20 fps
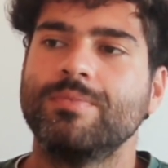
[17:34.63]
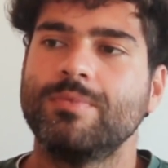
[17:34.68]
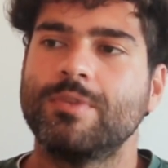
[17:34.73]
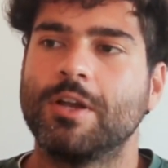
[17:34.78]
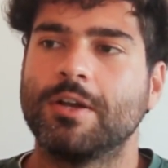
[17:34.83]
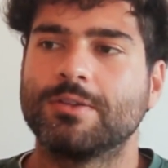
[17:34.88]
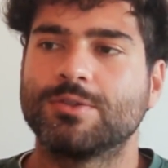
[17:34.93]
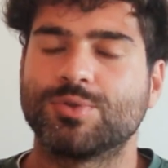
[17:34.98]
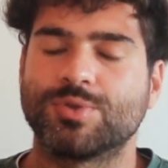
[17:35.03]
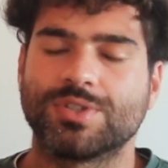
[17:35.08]

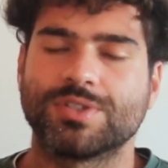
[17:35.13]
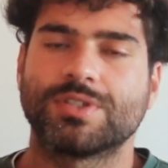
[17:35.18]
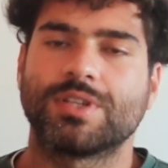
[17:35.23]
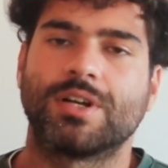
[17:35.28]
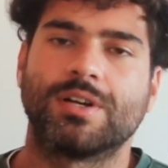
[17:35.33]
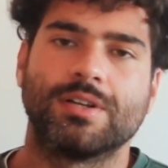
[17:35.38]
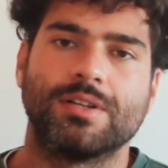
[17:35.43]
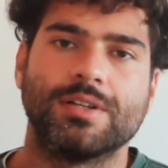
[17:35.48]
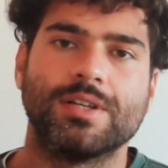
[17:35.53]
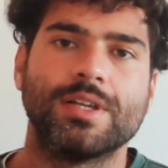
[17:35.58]
so I
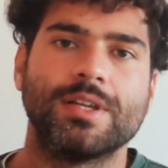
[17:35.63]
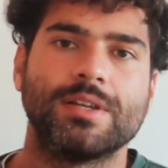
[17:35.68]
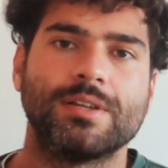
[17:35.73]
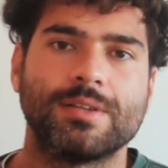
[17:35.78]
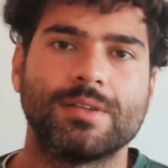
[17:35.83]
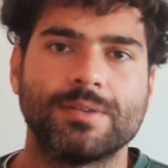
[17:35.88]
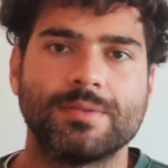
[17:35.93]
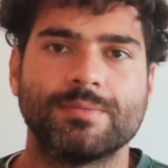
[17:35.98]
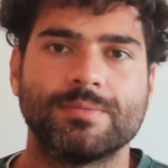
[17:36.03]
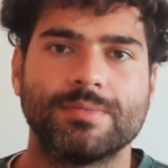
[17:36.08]
started
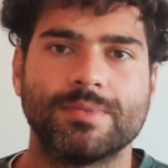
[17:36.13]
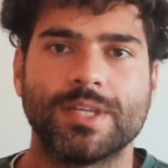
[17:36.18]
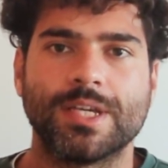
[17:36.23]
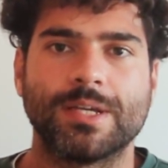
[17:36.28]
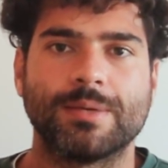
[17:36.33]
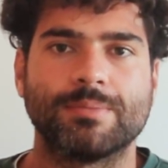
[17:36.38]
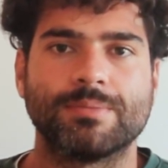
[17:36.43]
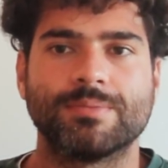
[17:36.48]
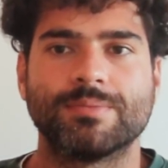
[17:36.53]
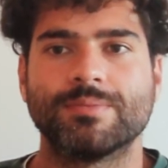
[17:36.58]
leading
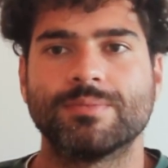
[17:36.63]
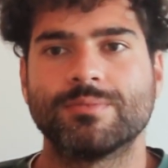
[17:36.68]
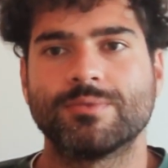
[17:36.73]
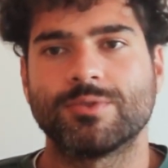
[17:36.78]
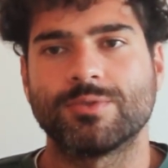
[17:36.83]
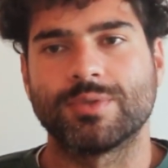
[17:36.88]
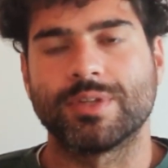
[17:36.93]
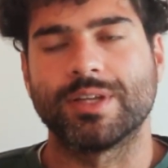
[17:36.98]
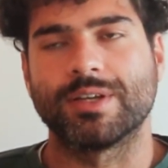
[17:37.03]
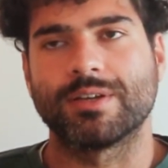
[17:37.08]
them.
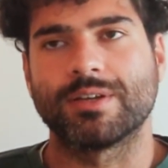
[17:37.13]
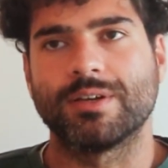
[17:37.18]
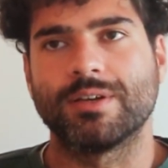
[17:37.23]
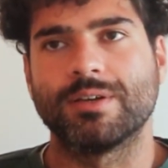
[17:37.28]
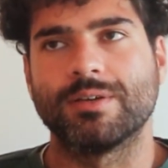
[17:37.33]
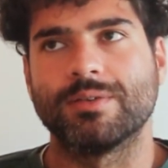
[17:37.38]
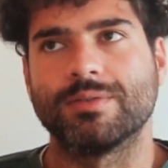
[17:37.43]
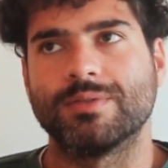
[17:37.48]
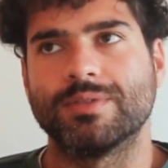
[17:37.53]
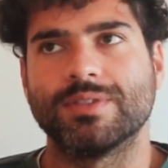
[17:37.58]
So like,
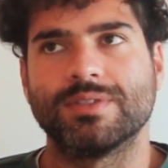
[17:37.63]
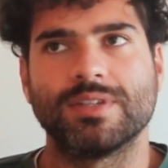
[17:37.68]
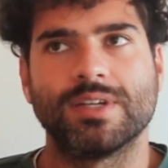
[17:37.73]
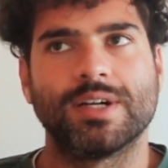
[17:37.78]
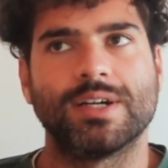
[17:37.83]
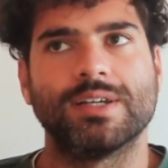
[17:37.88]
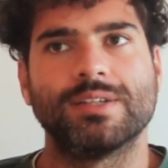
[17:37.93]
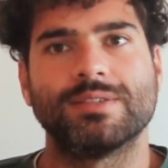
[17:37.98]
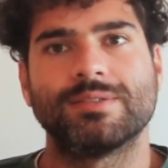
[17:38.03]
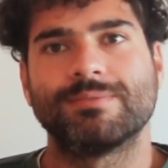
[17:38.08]
oh, these
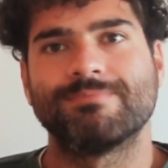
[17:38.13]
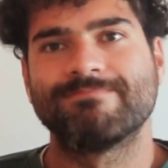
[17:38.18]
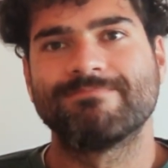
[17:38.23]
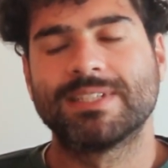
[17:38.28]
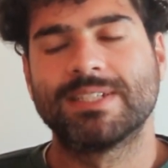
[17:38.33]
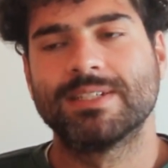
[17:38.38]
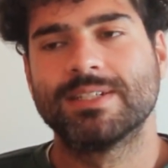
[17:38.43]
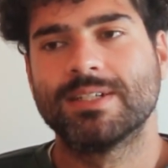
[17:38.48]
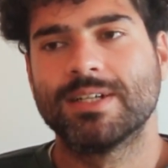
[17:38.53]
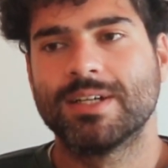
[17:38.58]
guys,
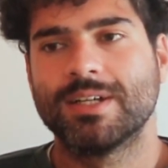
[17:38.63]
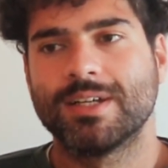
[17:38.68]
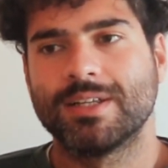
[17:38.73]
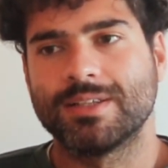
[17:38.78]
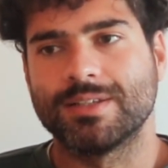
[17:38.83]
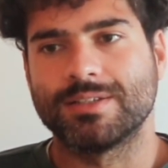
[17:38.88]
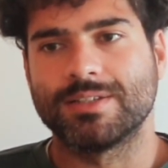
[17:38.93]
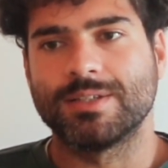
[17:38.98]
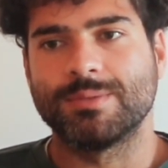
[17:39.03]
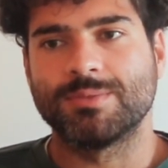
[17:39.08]

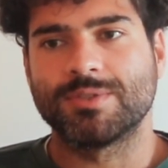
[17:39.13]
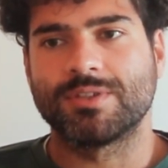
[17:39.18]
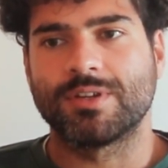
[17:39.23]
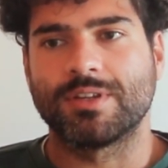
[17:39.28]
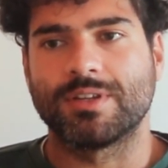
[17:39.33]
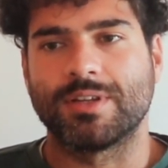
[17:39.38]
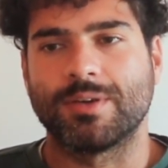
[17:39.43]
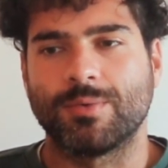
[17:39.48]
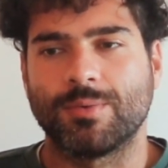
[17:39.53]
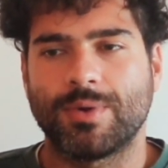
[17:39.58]
the team is not
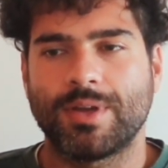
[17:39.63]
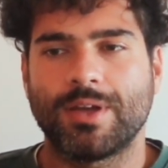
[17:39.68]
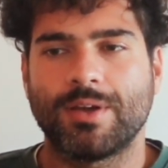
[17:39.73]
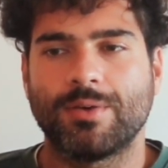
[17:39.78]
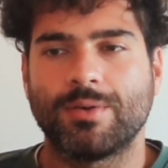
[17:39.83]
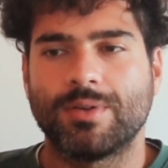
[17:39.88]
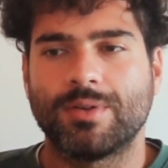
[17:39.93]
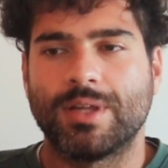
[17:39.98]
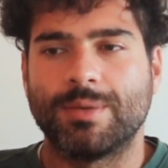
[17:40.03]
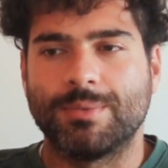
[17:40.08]
that
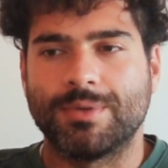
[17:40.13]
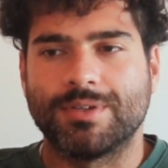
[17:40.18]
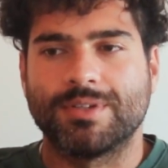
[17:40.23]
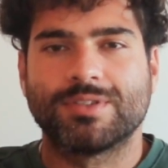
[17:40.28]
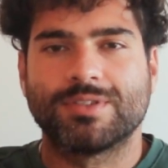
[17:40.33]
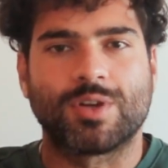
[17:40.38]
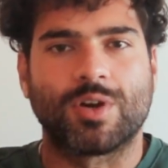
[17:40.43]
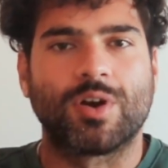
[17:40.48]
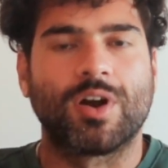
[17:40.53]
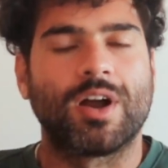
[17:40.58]
well, let me
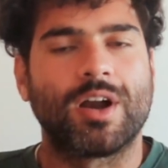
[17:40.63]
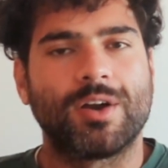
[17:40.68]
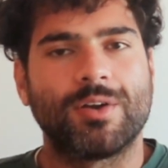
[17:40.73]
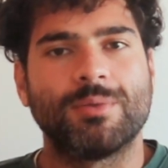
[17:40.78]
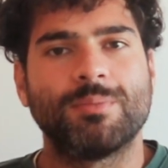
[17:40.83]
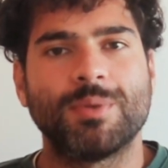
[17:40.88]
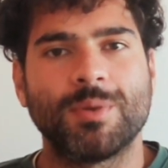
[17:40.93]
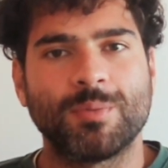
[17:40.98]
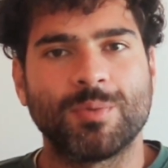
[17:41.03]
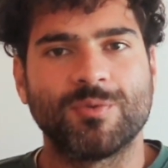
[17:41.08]
start hiring
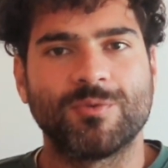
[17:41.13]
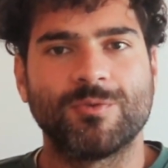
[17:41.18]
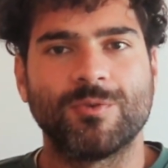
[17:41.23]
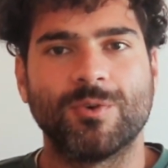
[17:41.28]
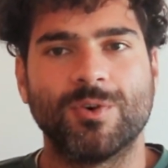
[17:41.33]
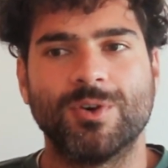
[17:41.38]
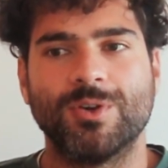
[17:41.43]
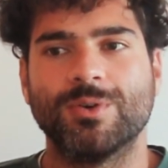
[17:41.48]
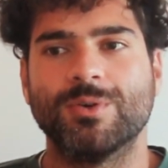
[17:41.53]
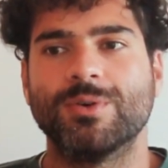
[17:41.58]
people
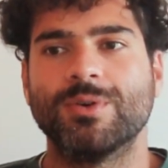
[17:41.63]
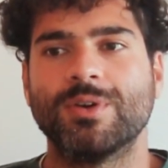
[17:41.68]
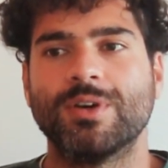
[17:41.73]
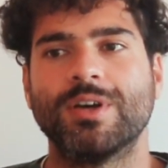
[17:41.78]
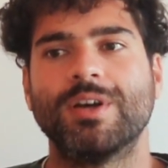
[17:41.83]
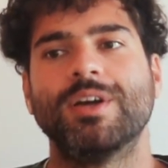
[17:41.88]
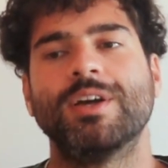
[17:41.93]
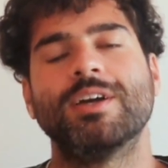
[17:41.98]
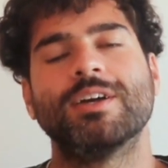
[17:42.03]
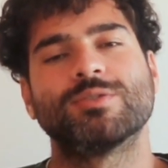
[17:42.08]
for you.
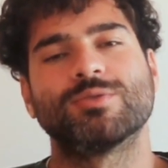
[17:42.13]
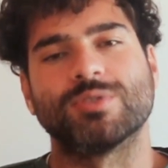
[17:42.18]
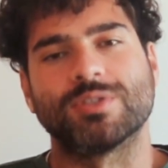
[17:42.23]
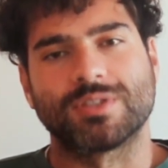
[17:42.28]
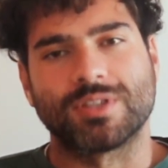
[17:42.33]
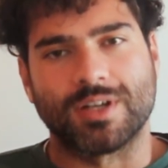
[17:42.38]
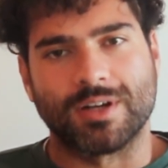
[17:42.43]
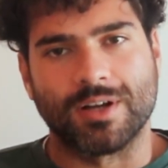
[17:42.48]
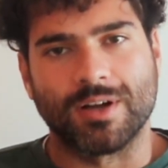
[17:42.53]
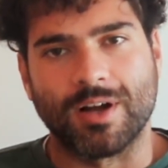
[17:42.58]
So I
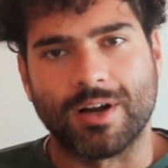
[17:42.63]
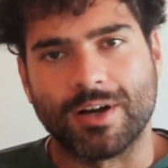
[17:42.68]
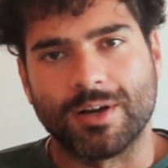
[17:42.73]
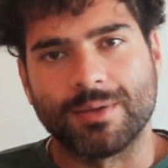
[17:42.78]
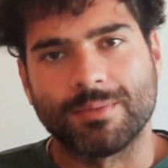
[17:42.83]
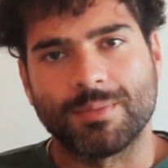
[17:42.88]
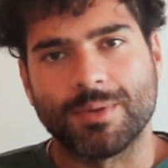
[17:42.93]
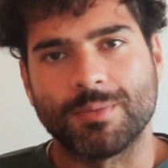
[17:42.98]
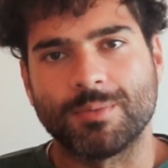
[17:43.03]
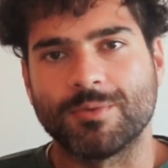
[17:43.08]
started hiring
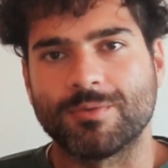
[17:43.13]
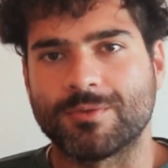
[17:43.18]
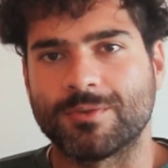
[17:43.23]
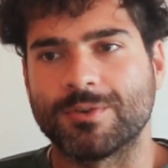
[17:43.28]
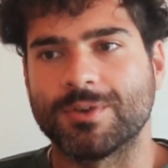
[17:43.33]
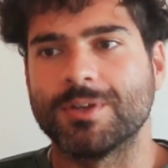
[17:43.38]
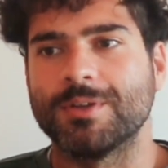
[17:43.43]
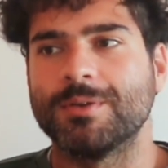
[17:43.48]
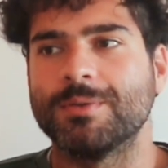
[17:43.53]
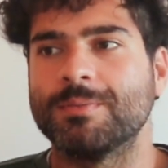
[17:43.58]
people for
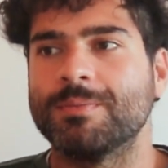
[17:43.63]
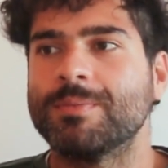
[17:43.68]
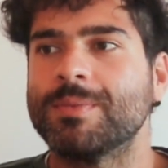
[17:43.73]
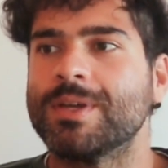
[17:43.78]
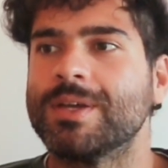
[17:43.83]
him,